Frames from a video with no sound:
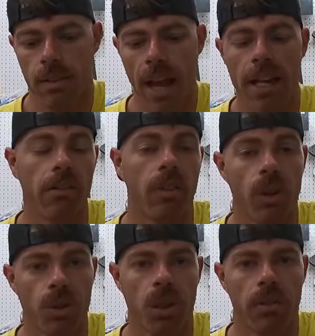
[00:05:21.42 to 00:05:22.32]

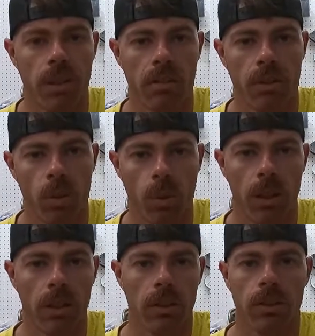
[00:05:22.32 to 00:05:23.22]
anniversary of it, if you
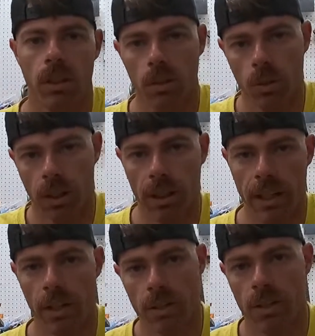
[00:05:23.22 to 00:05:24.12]
will. So
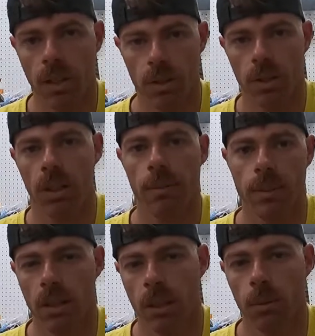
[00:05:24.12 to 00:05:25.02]
here's those
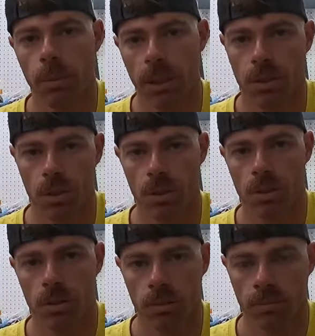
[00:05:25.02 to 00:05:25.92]
clips and a couple
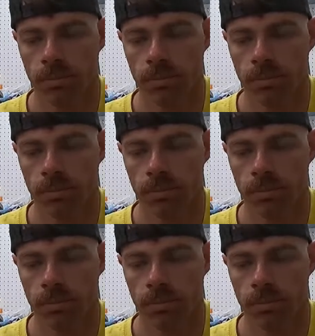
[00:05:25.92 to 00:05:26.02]
pictures.